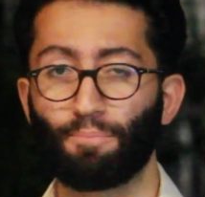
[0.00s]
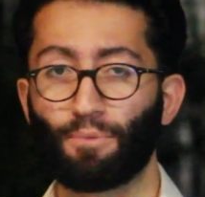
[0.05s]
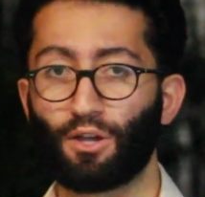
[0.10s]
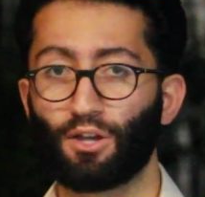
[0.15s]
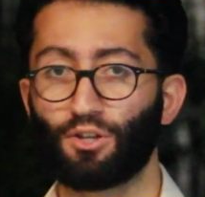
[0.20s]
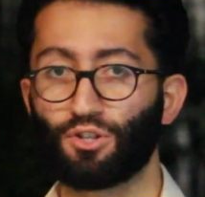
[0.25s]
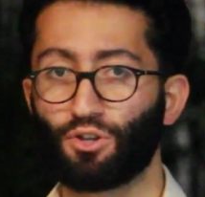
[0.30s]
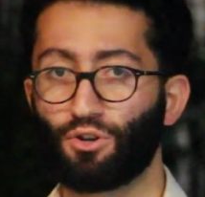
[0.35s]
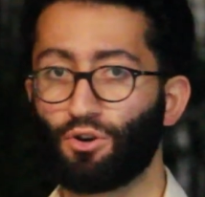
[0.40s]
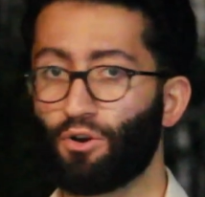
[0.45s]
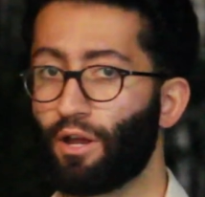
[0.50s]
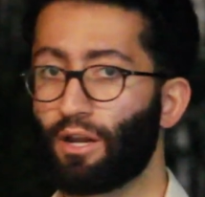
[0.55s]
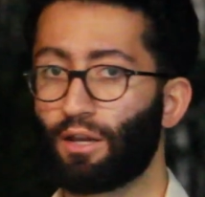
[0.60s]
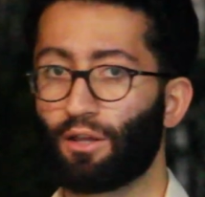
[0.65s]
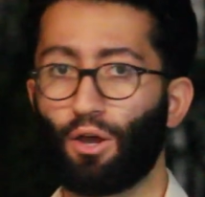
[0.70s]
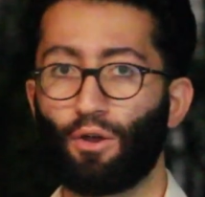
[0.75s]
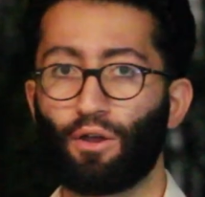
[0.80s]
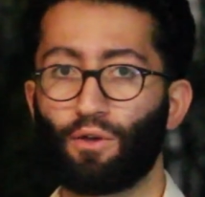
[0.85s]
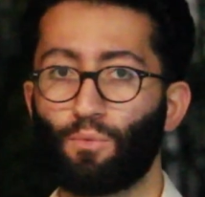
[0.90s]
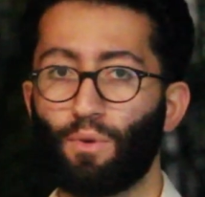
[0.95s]
Because you're not
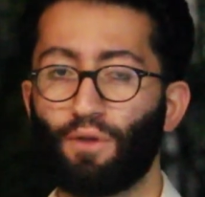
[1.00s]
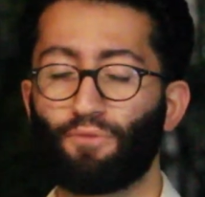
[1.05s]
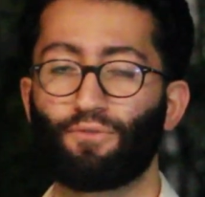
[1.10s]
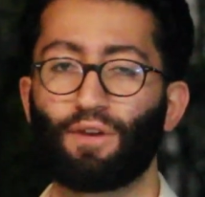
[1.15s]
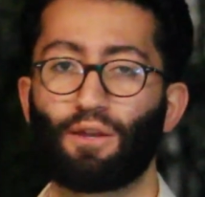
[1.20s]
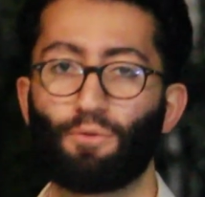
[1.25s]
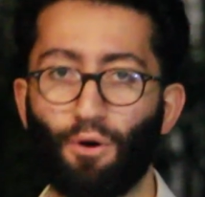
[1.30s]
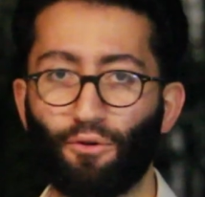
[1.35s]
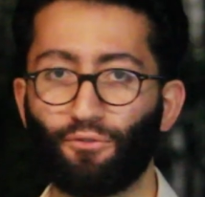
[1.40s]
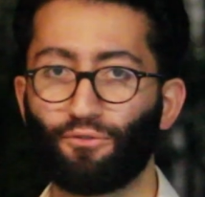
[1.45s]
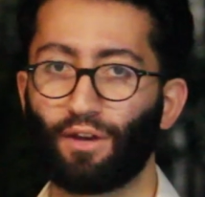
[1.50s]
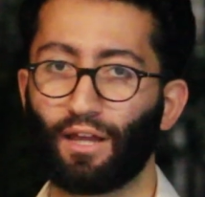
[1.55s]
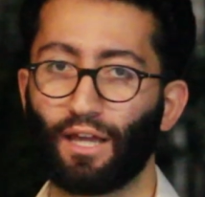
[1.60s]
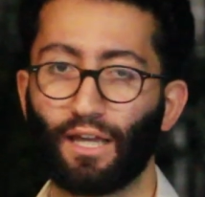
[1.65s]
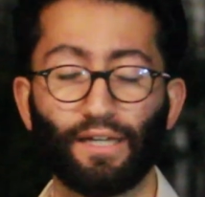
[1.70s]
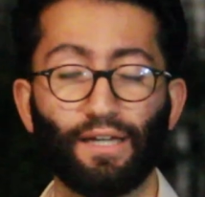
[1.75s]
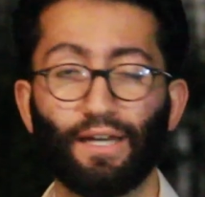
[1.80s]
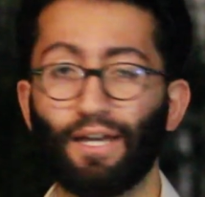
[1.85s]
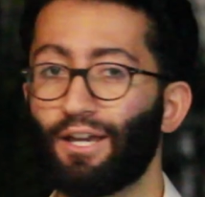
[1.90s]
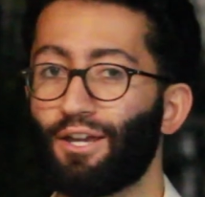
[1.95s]
going
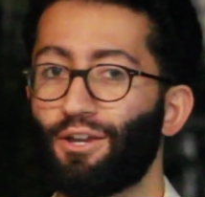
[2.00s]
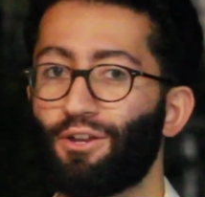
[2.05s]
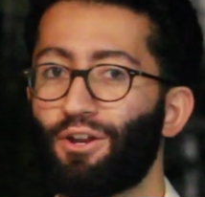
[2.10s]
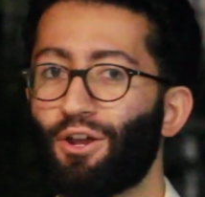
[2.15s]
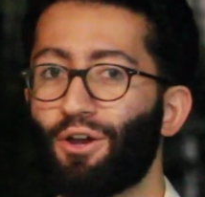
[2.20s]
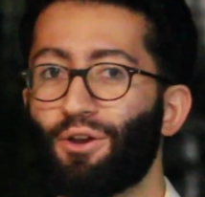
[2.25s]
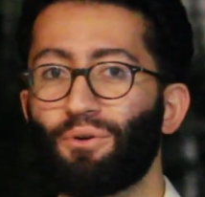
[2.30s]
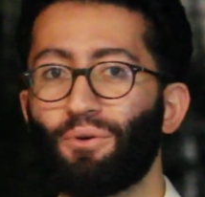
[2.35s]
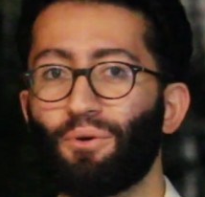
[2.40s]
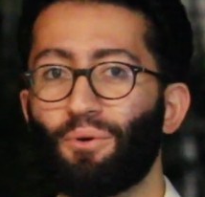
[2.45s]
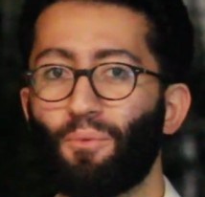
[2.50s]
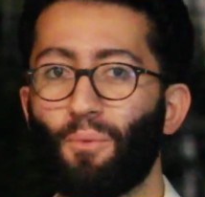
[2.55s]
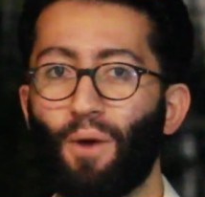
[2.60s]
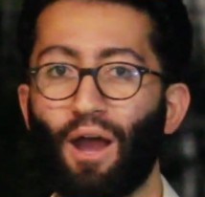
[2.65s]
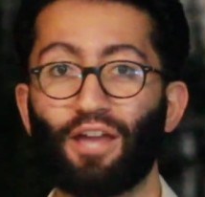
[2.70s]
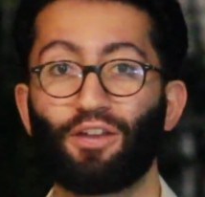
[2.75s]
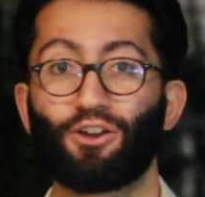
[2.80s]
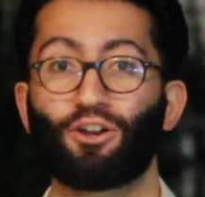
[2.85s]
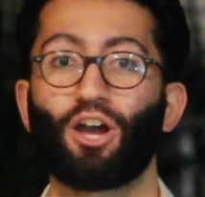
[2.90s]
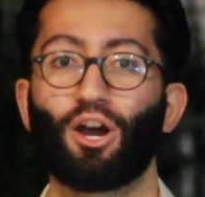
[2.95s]
wiffly-waffly, you know
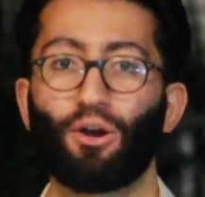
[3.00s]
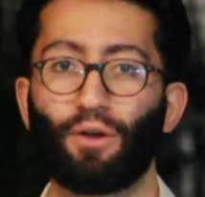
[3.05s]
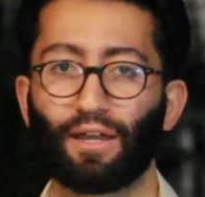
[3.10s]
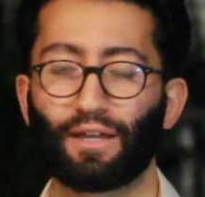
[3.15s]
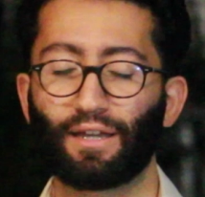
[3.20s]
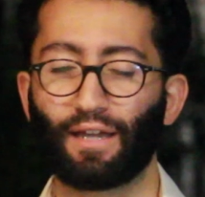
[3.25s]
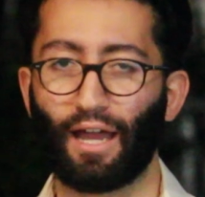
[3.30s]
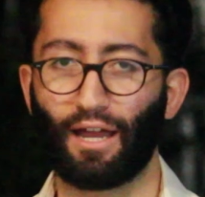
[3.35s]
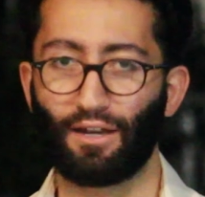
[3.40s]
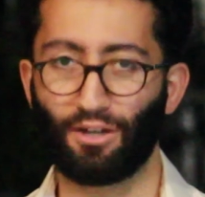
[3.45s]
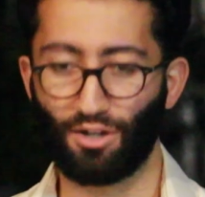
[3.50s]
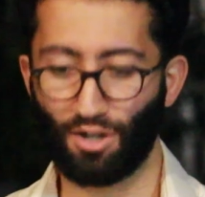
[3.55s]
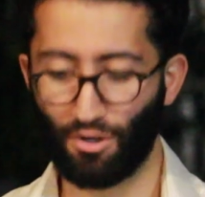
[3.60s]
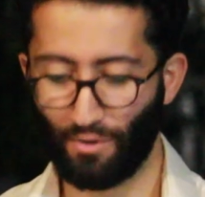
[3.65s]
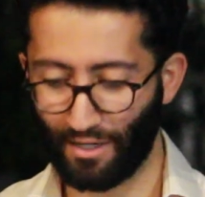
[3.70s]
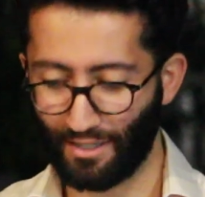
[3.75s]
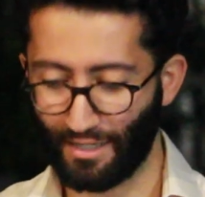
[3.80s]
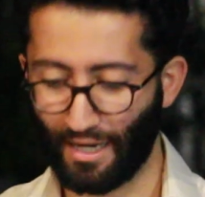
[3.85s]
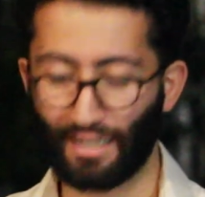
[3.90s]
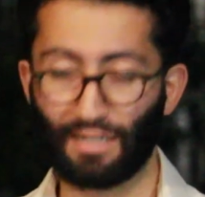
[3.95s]
where you're going, and you know
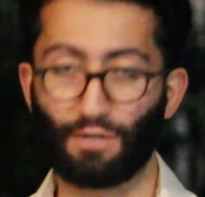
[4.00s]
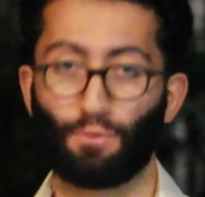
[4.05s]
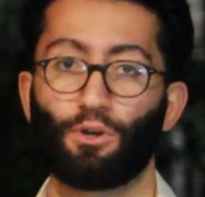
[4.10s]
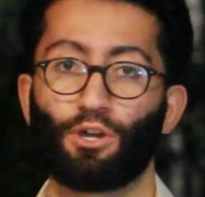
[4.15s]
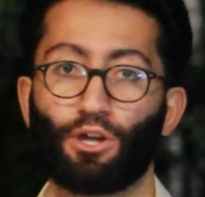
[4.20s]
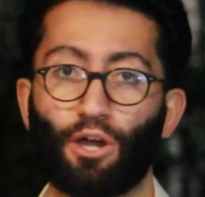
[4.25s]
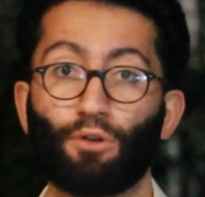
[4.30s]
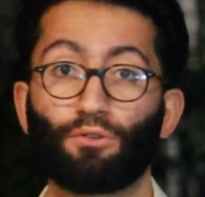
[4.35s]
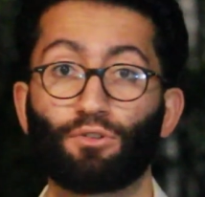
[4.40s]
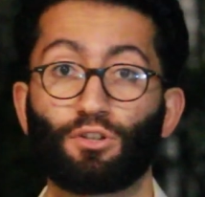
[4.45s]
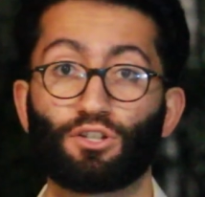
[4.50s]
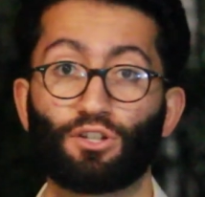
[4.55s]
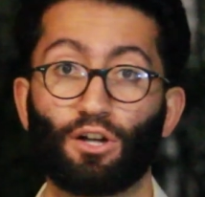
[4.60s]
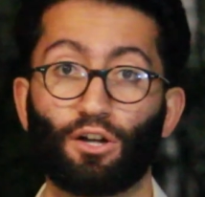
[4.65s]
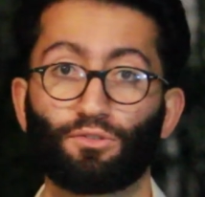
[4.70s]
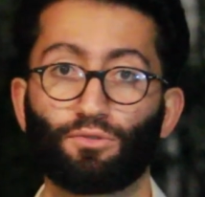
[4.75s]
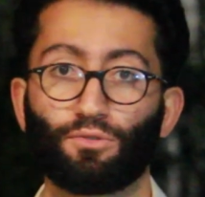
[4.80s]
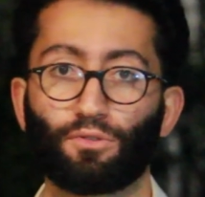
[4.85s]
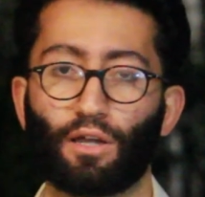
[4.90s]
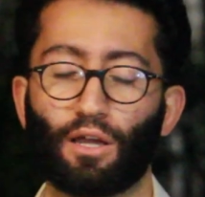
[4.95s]
exactly what you're going to
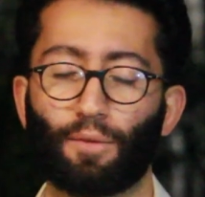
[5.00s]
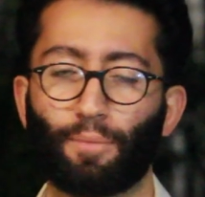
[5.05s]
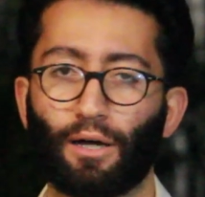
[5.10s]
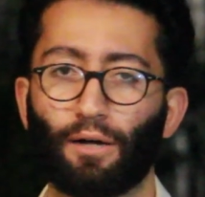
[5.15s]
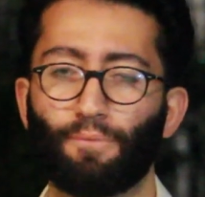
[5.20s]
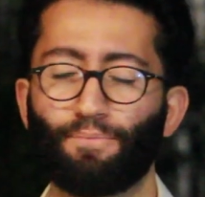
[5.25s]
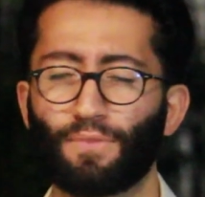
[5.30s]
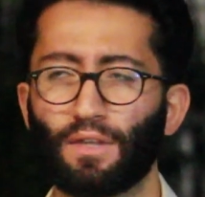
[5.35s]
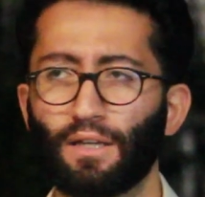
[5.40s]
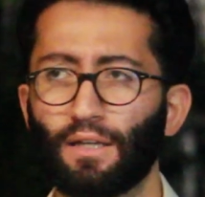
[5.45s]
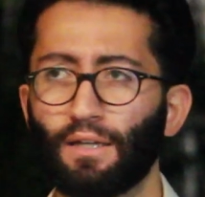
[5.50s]
start talking about.